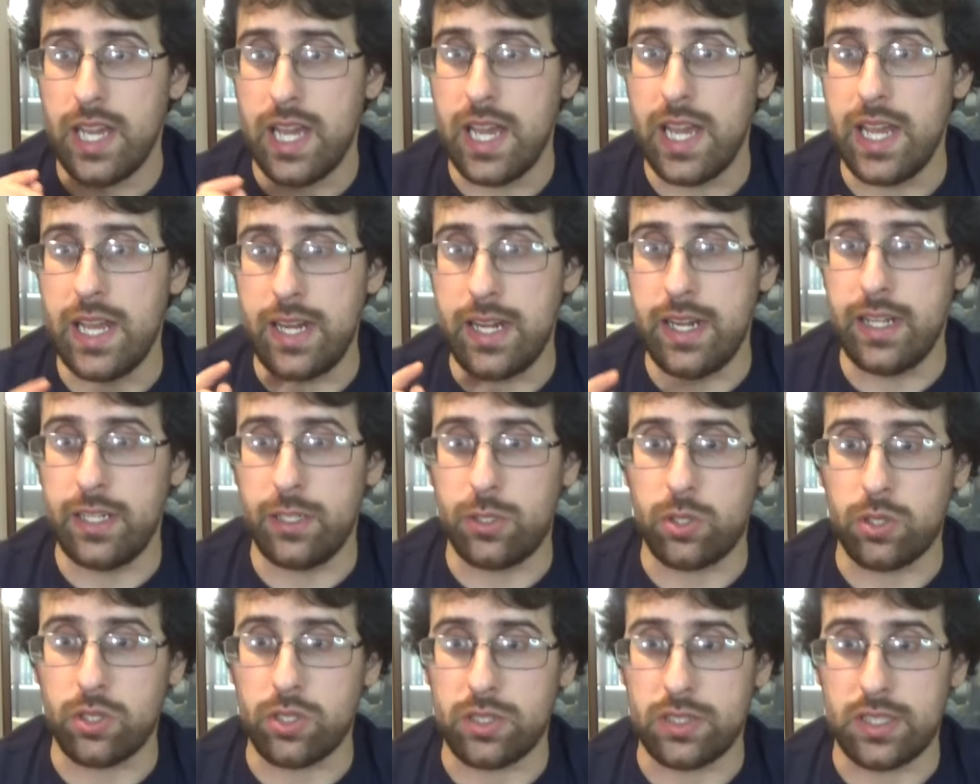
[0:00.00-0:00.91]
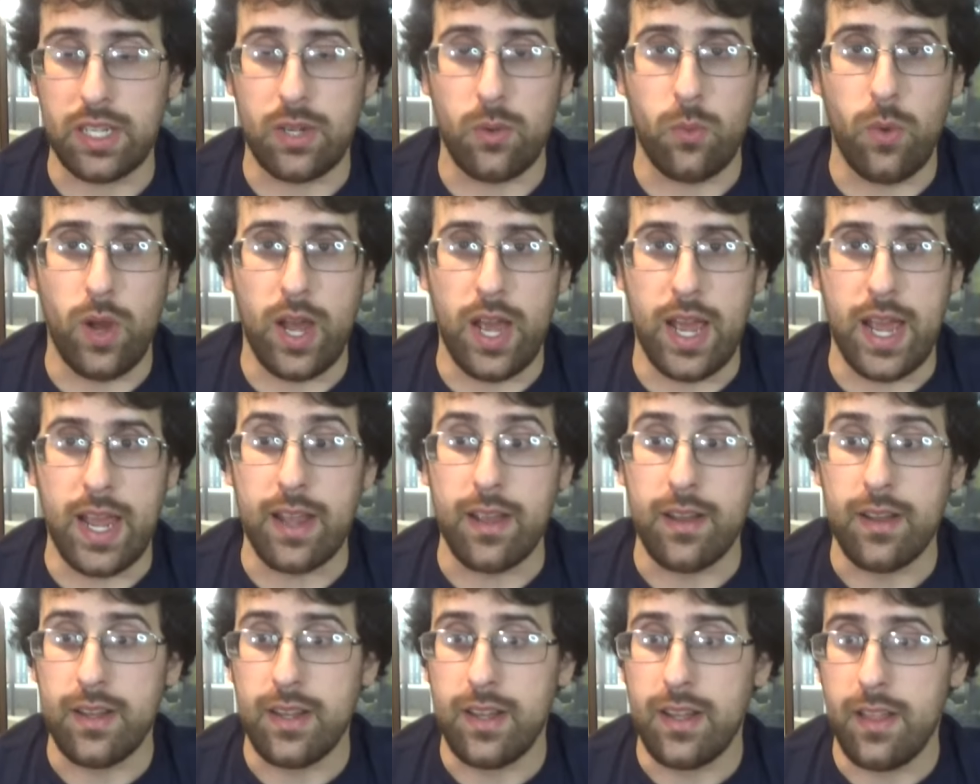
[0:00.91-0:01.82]
in an interesting way
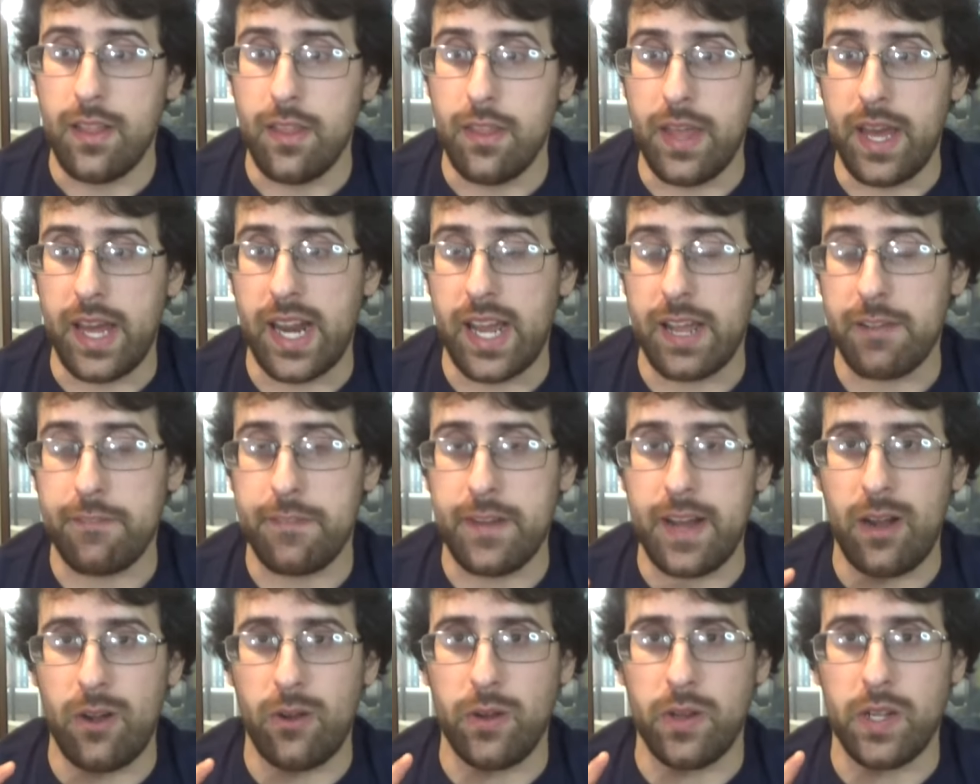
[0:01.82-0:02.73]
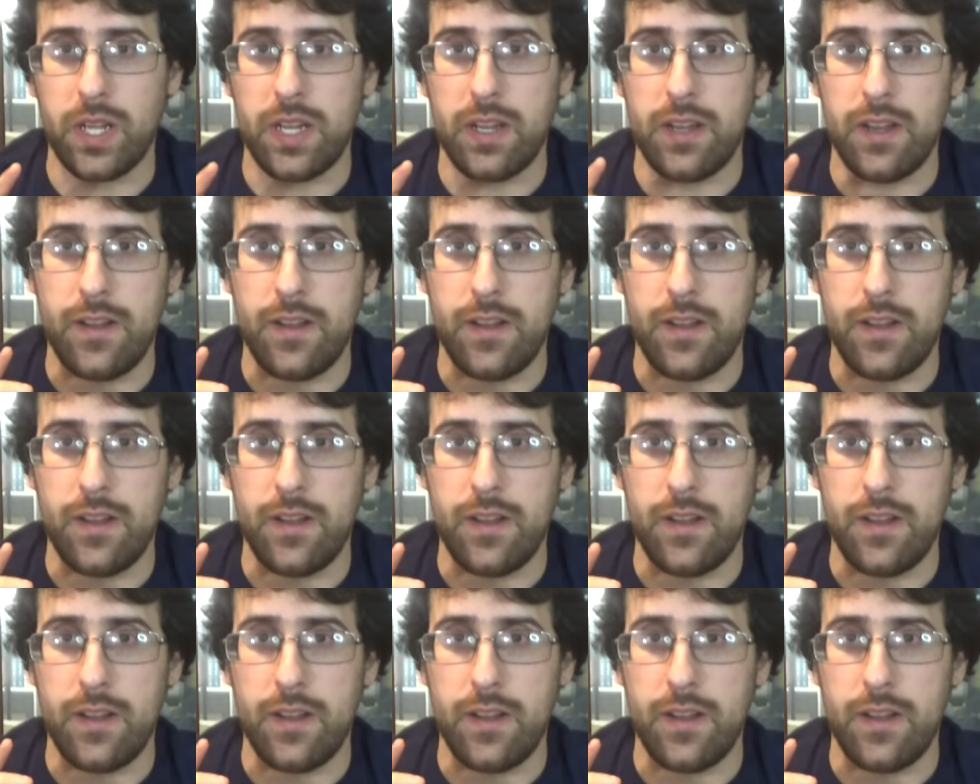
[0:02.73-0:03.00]
that I found